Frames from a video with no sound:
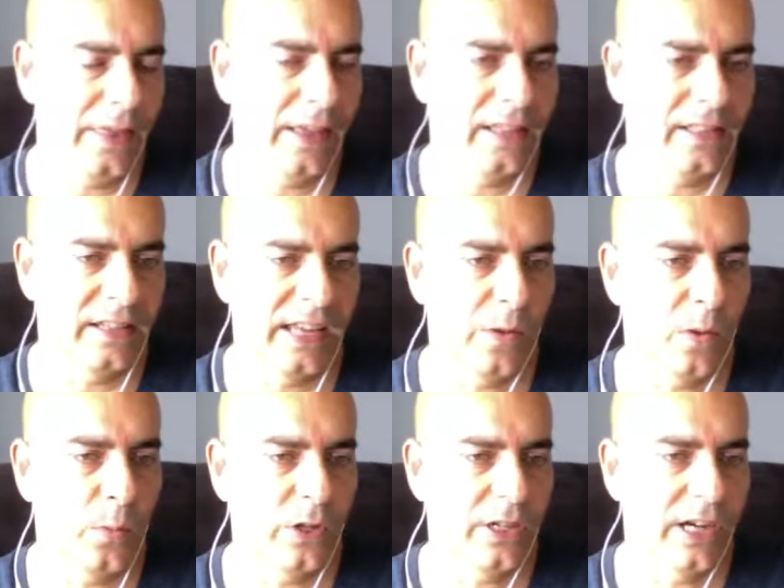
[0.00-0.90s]
he's going to get
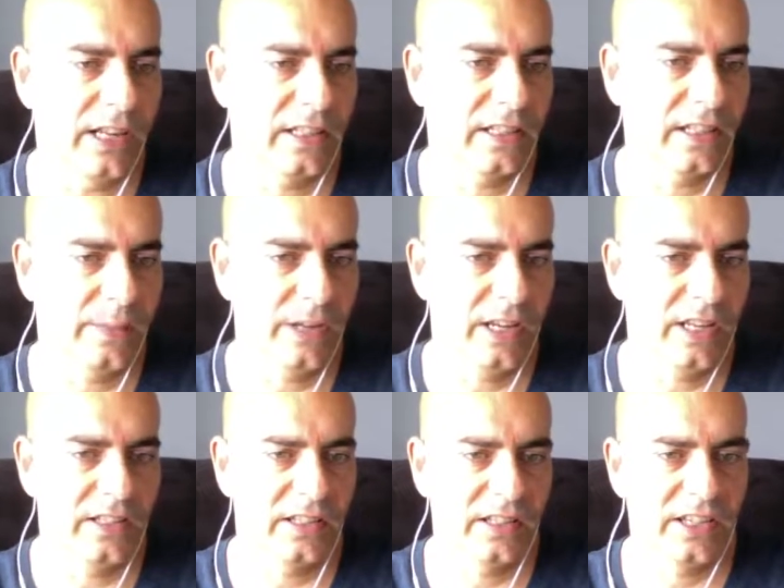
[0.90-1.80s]
one more chance. I mean,
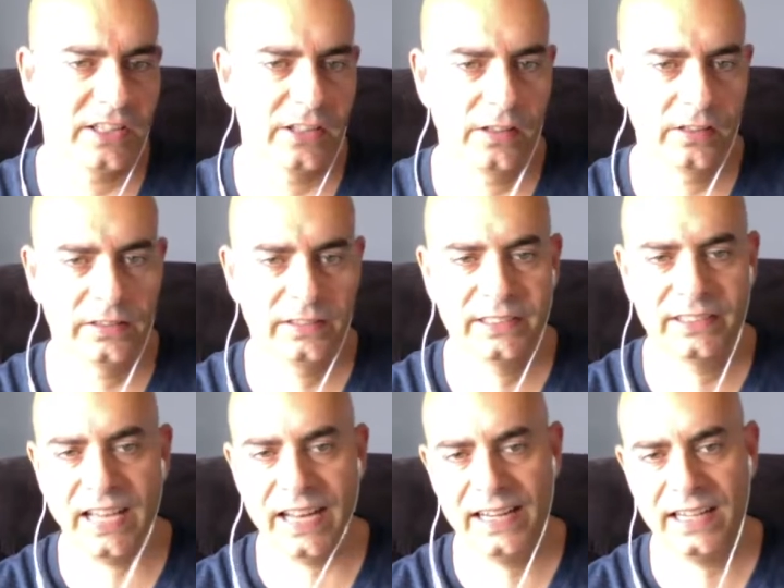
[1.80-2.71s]
he's still
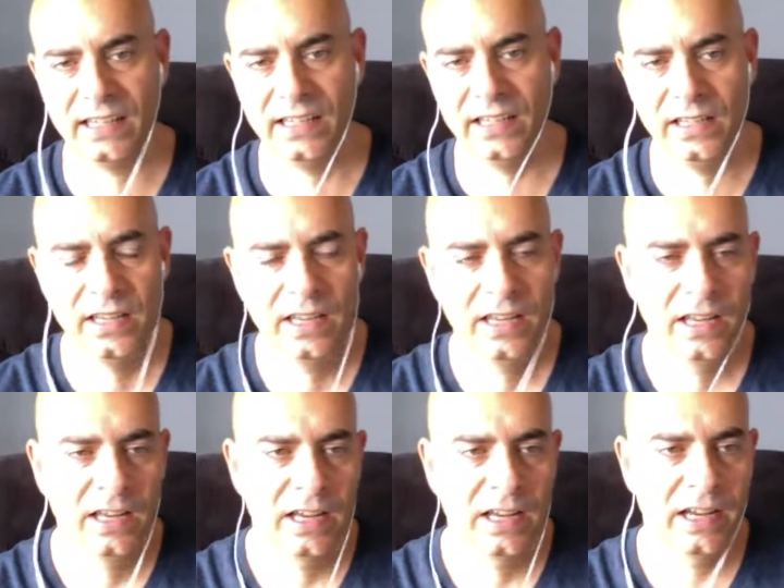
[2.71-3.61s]
technically
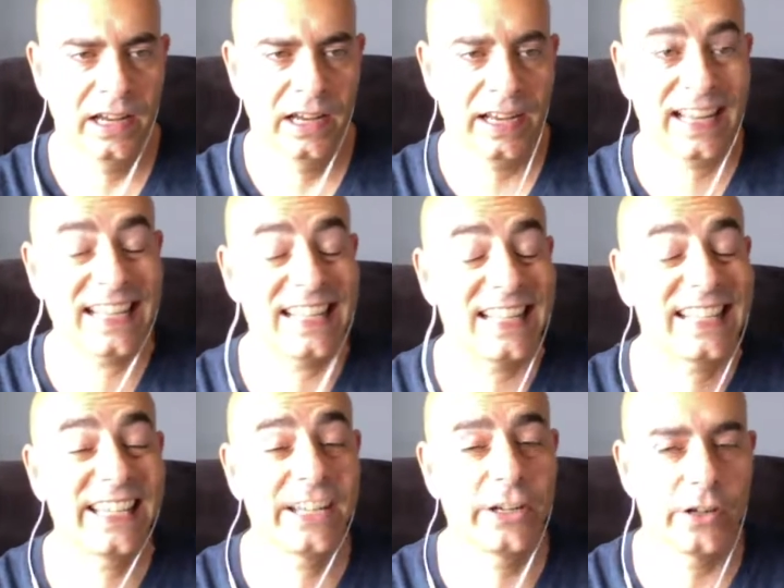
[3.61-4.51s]

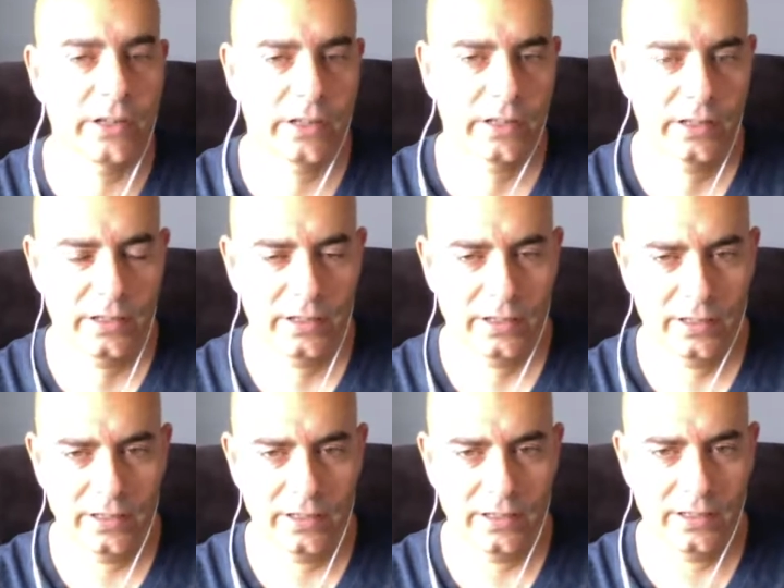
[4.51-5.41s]
considered
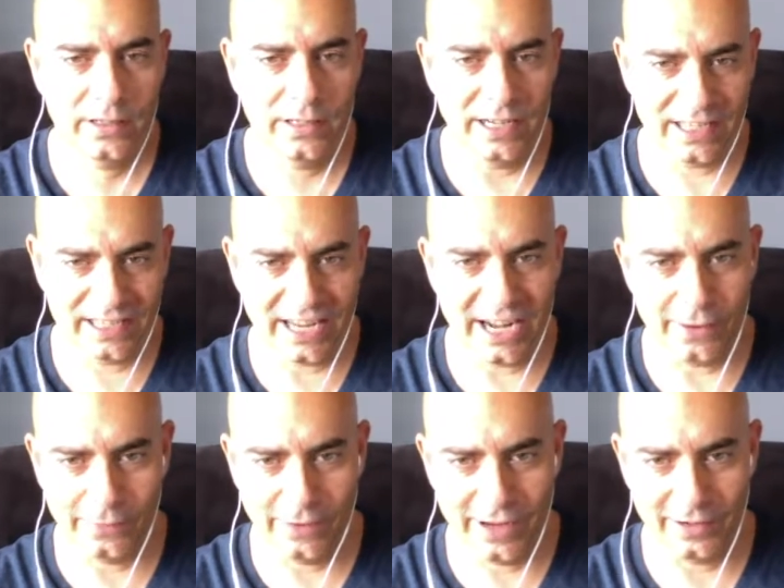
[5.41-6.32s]
an
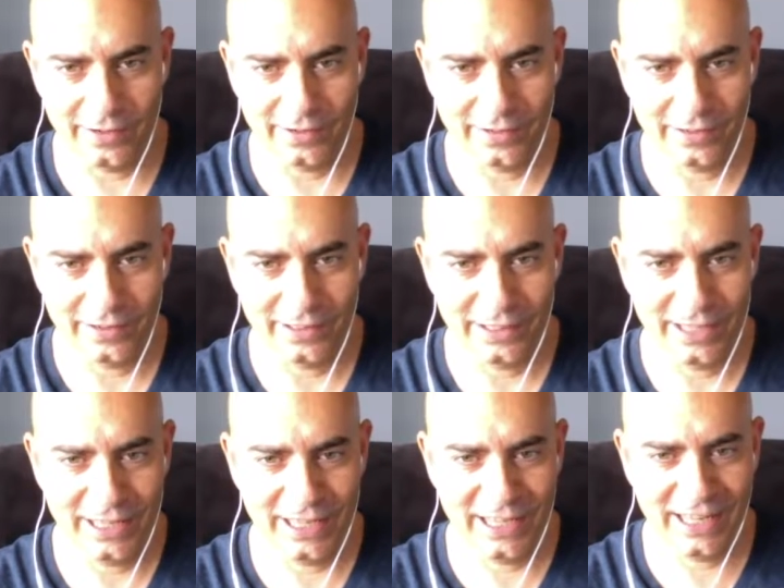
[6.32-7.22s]
exciting fighter.
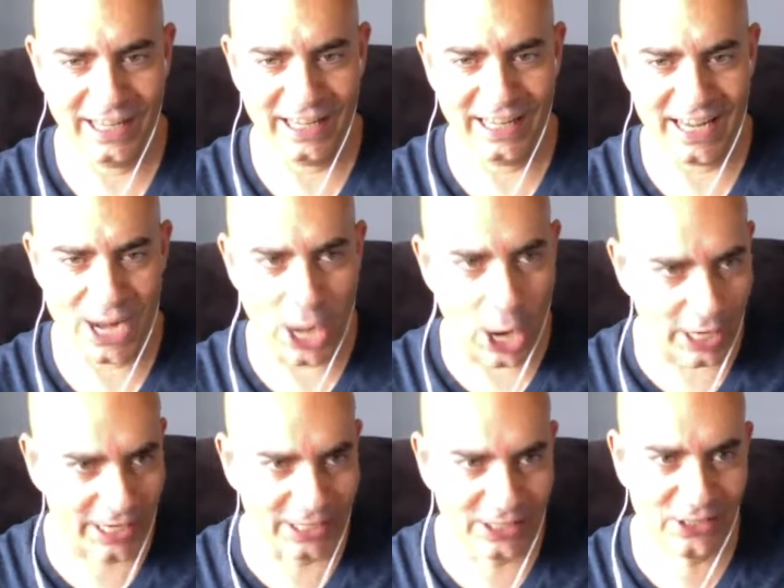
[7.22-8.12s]
Not
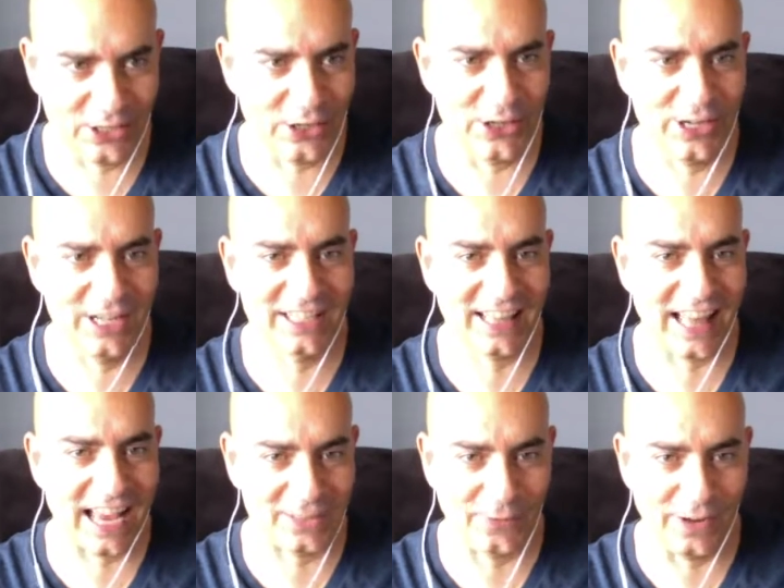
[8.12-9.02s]
considered in his
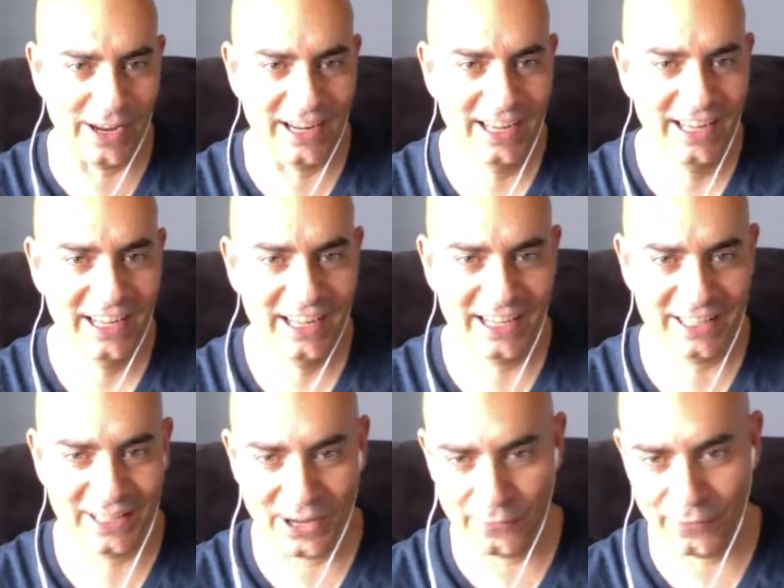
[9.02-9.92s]
last fight an
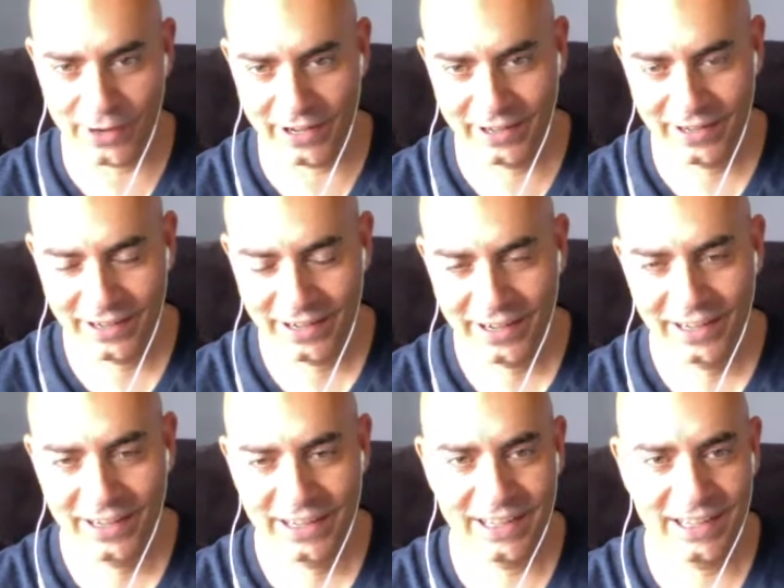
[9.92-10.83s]
exciting fighter.
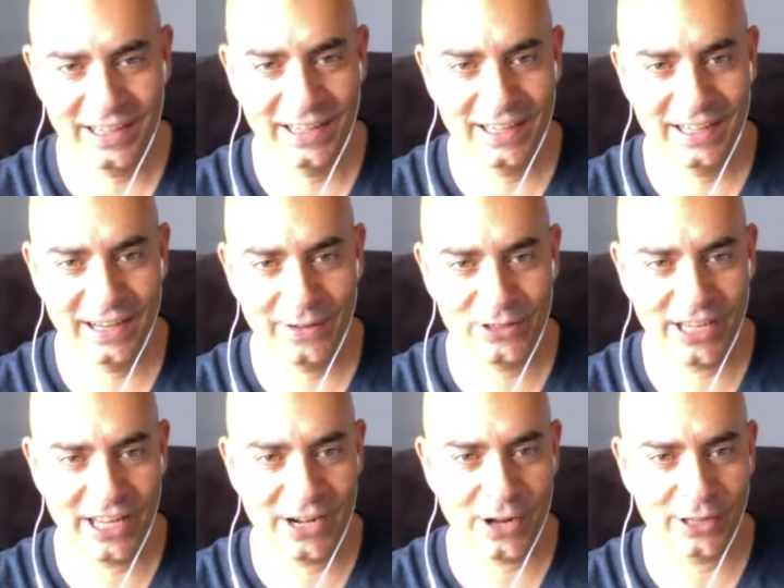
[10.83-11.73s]
Obviously
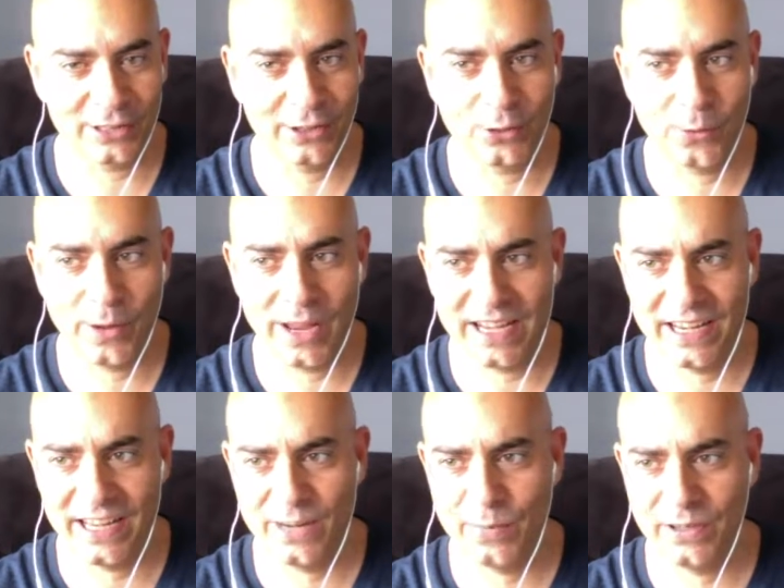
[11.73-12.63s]
getting knocked out the way he
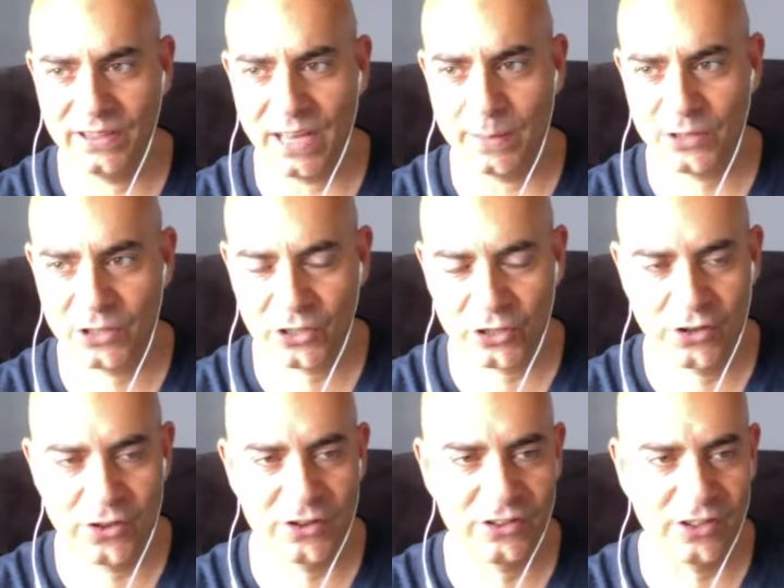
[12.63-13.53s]
did, but I'm sure
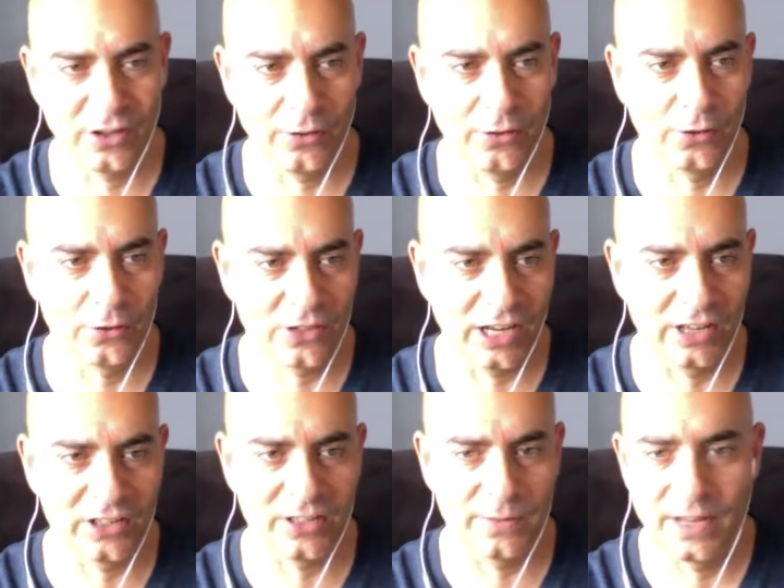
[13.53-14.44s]
they'll say,
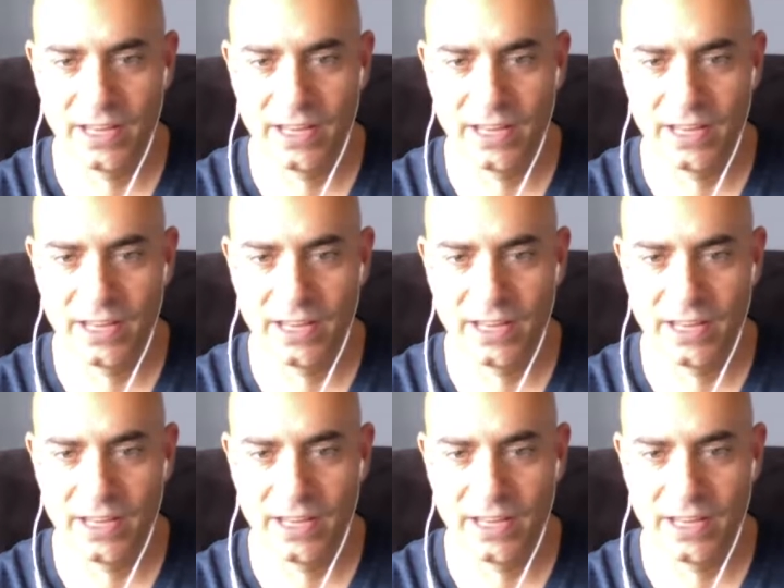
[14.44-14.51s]
listen,